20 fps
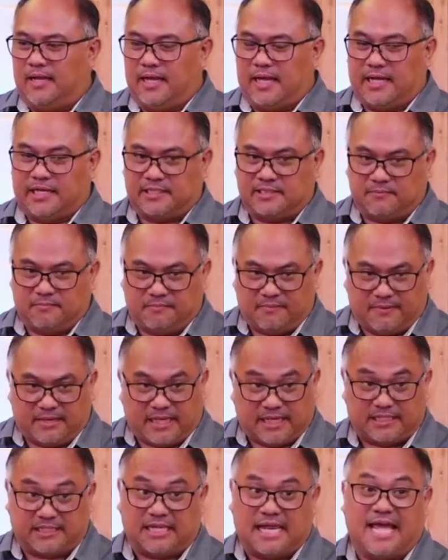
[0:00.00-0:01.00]
As,
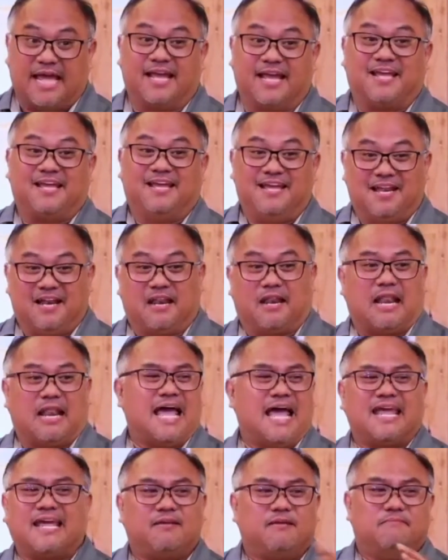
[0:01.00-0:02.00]
as like,
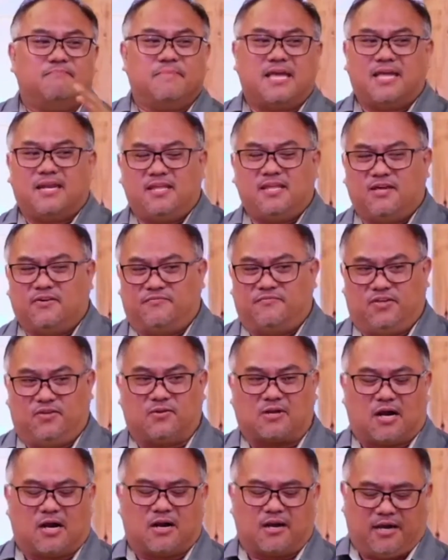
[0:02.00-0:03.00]
like many of you
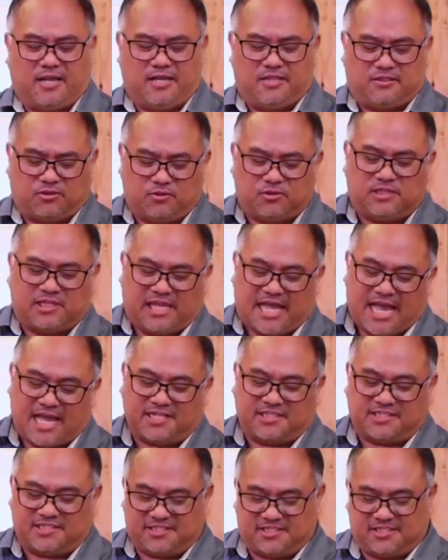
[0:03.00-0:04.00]
car
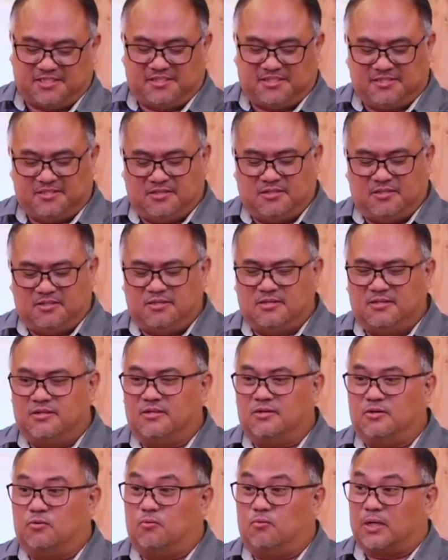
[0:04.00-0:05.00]
enthusiasts,
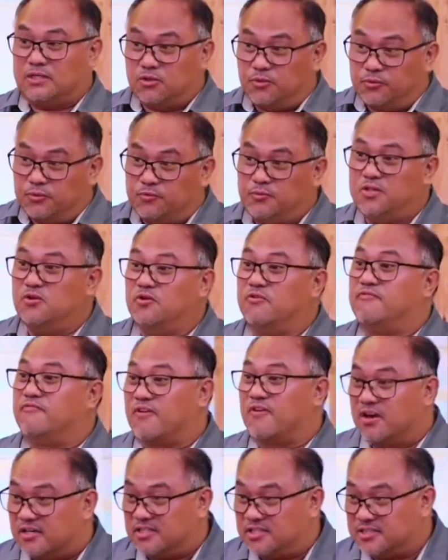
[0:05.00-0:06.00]
what did we do
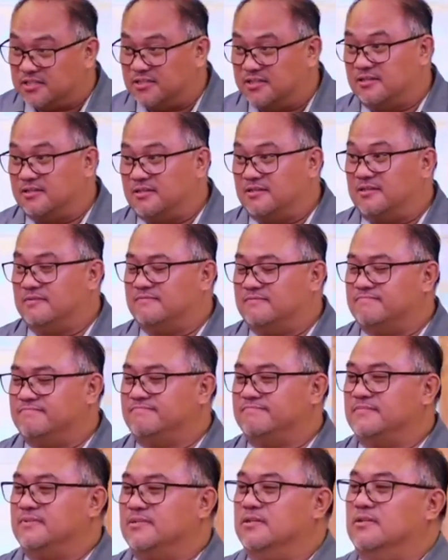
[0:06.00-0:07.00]
first?
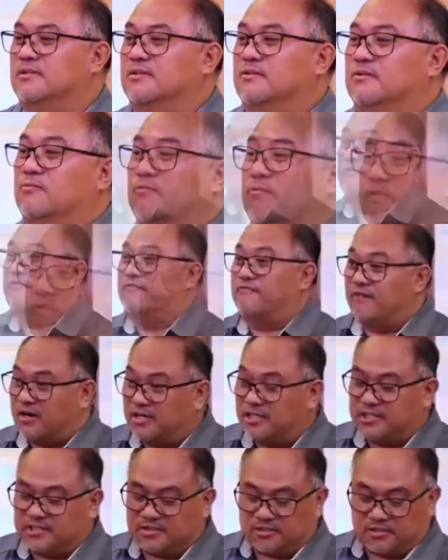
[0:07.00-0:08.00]
We
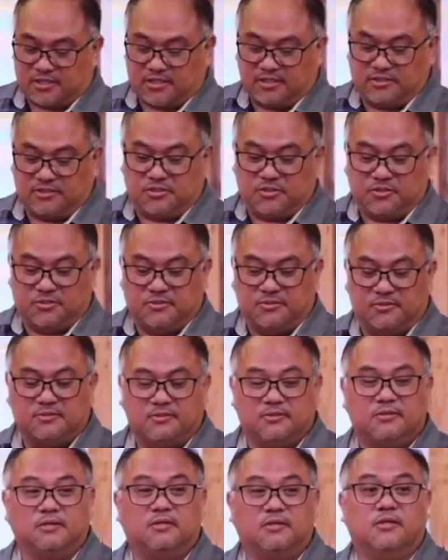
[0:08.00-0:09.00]
first turned to
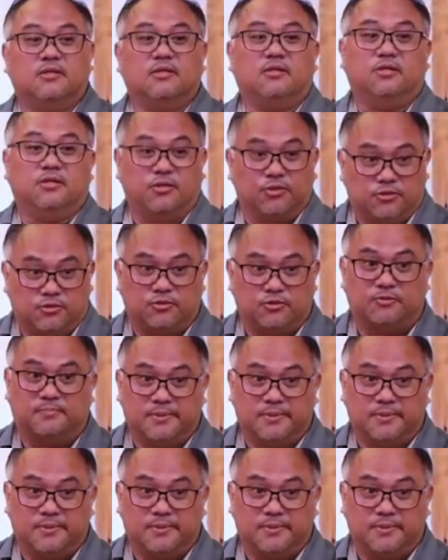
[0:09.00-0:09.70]
YouTube.